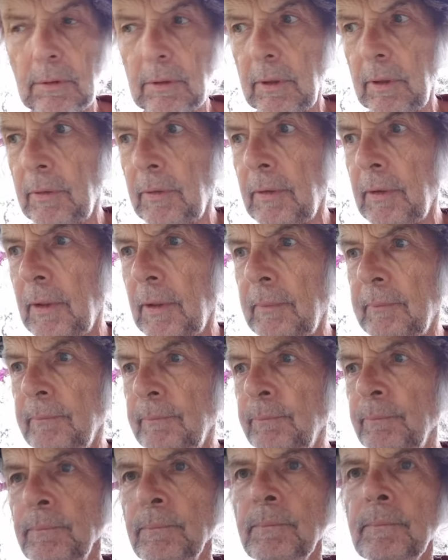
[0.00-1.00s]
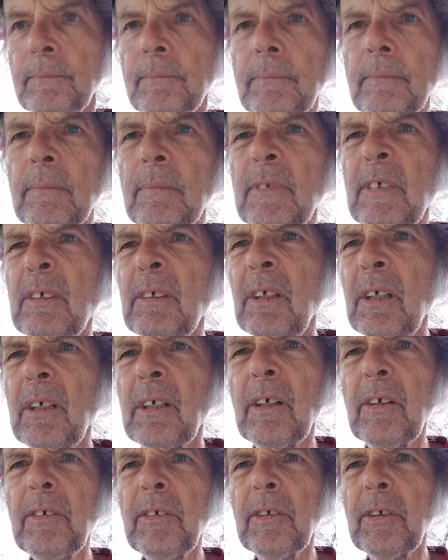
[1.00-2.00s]

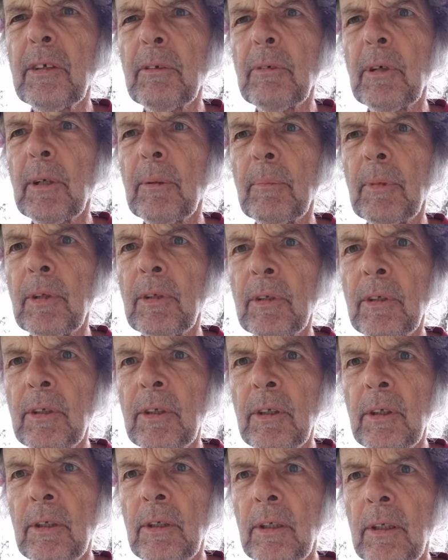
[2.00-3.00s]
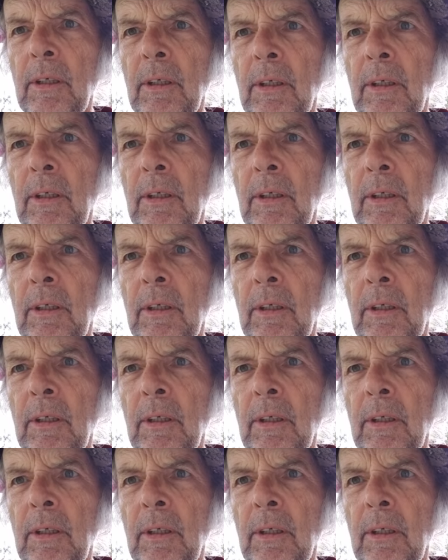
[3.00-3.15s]
else did he want me to do?